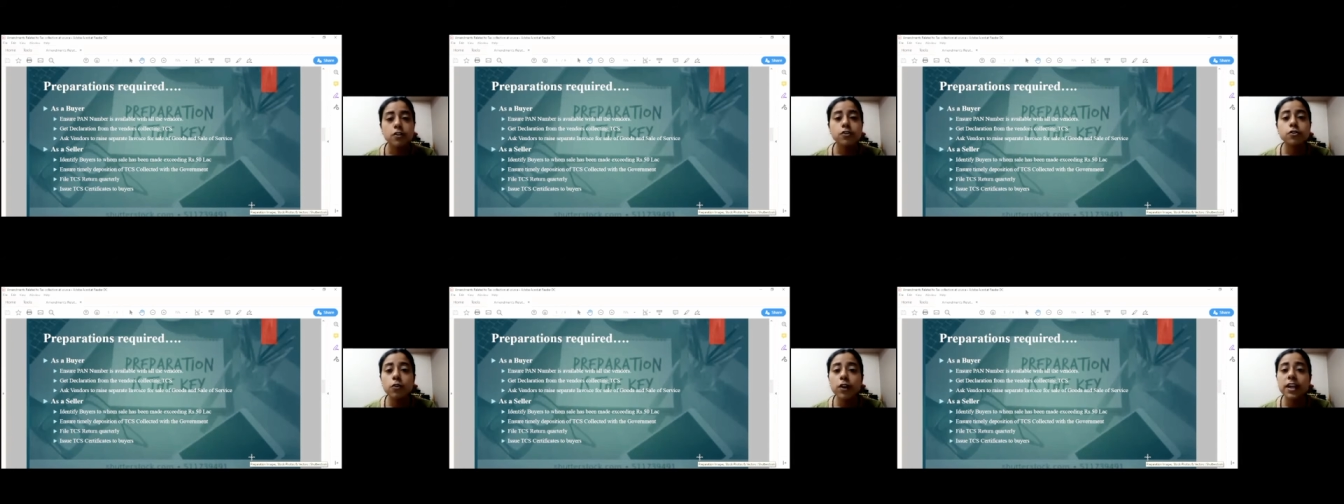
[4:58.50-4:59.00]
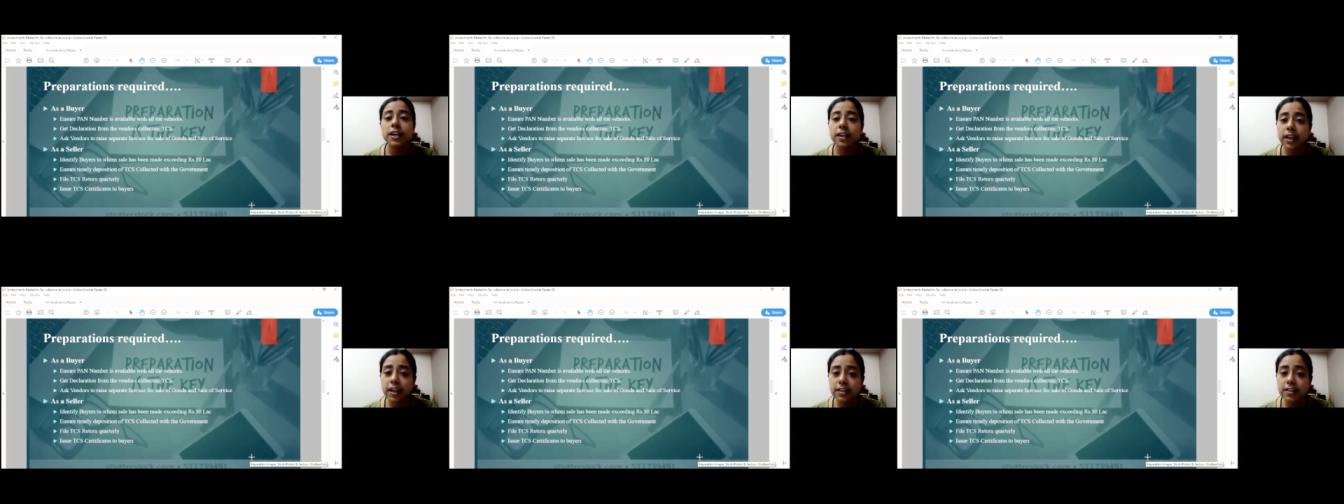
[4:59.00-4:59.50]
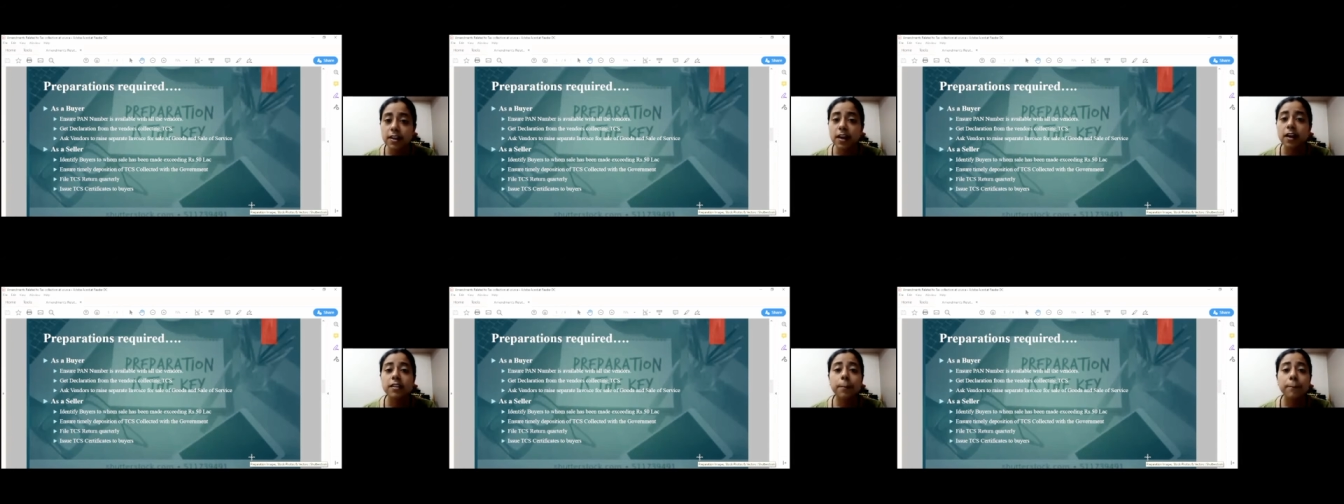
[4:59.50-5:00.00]
So in case
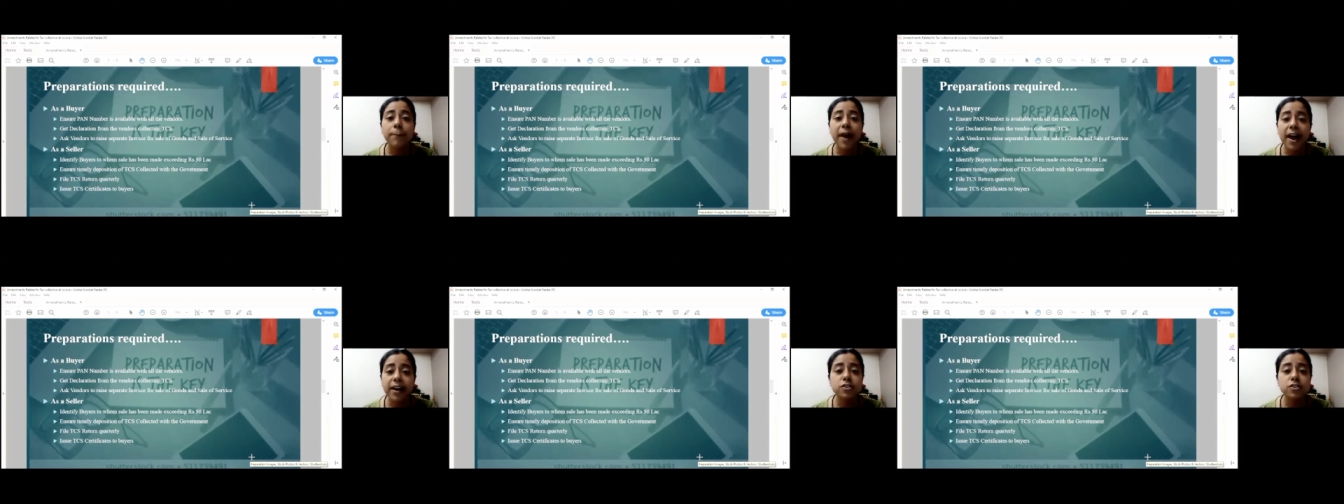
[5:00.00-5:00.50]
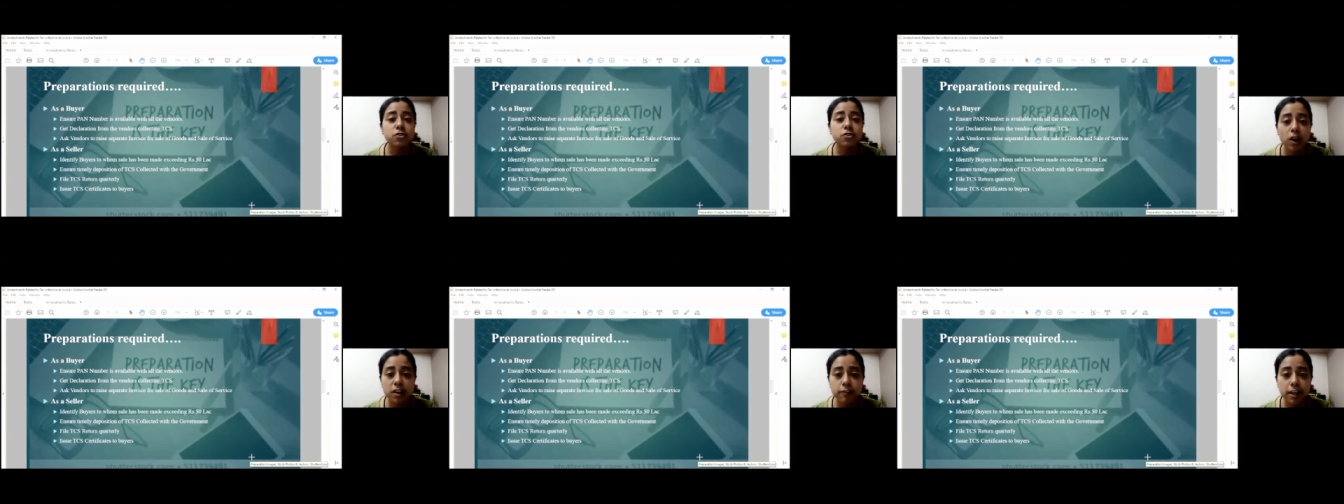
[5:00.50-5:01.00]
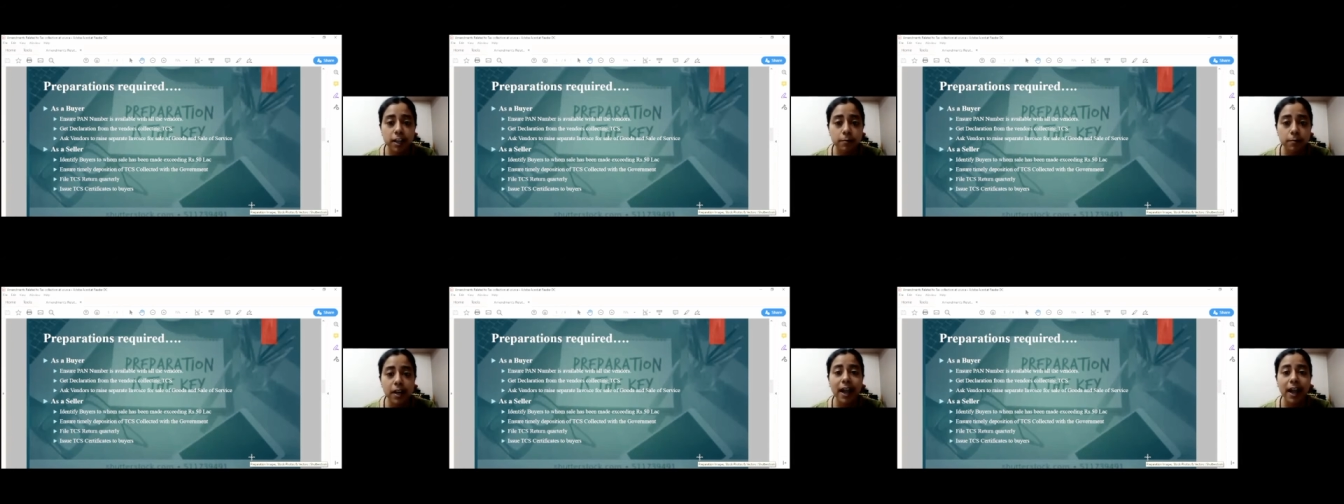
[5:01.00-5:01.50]
the PAN is not
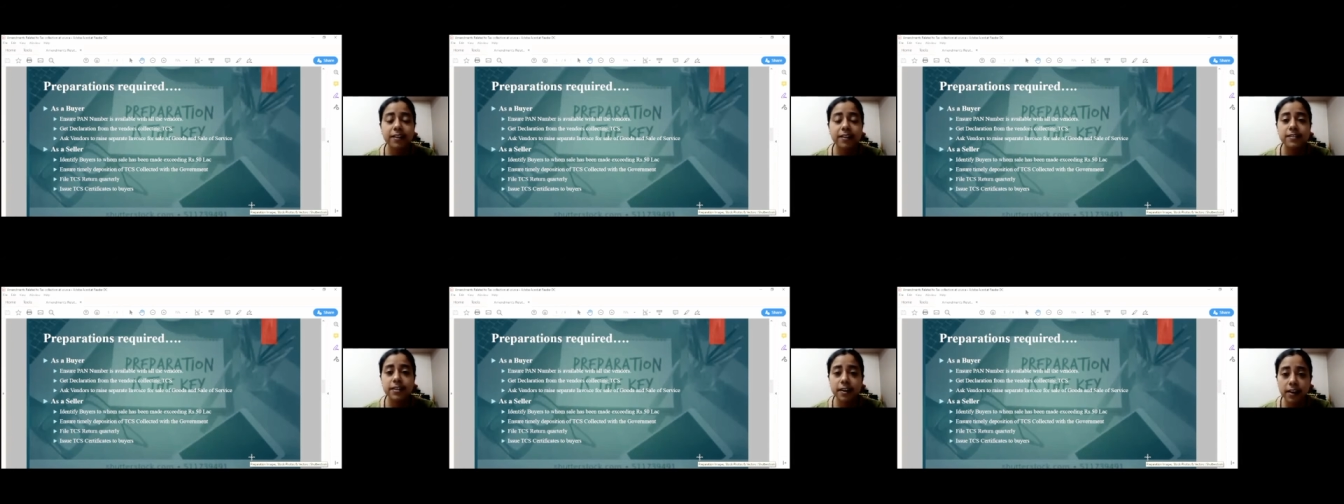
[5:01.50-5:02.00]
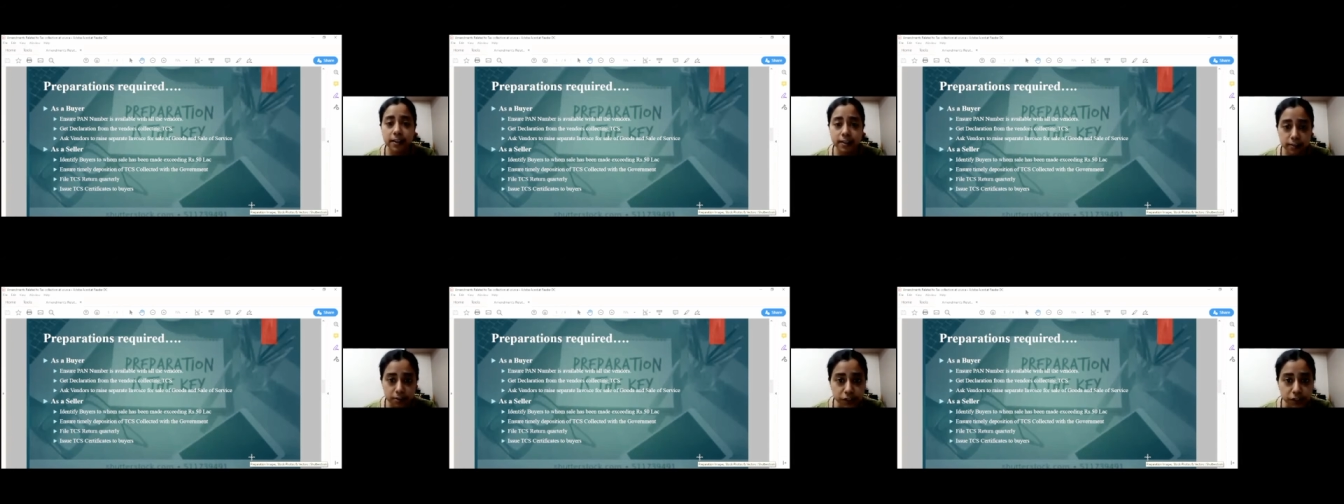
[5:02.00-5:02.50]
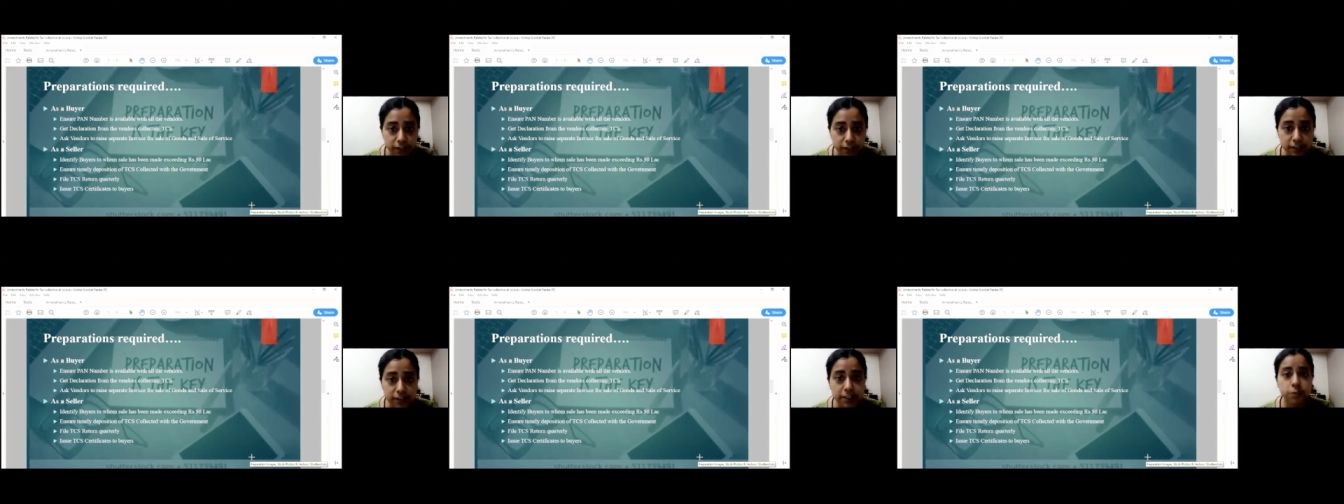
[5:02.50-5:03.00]
available and the sale consideration
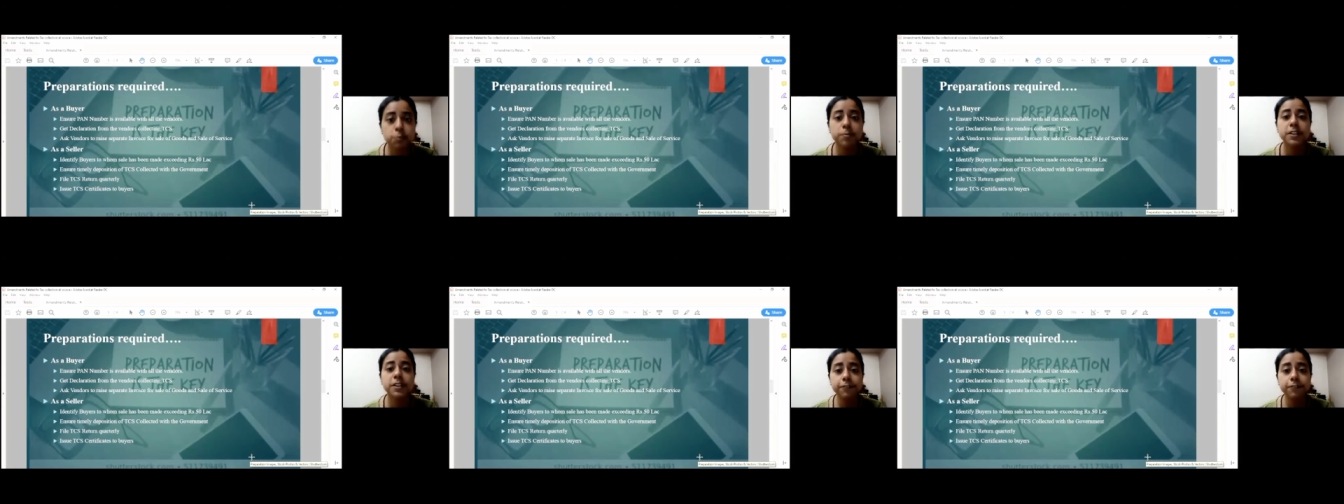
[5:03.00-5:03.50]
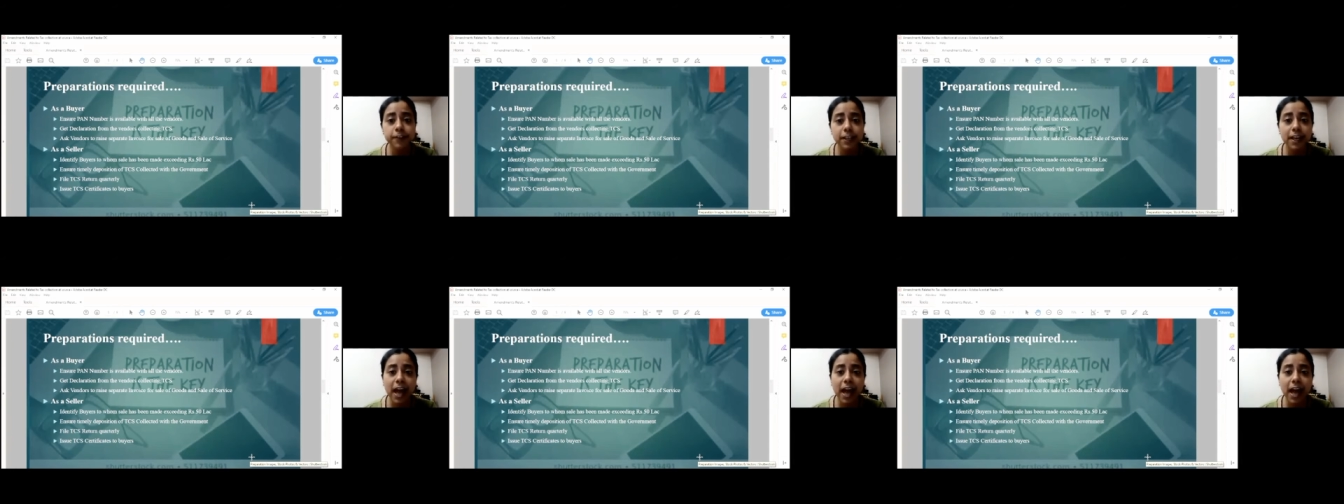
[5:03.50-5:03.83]
exceeds rupees 50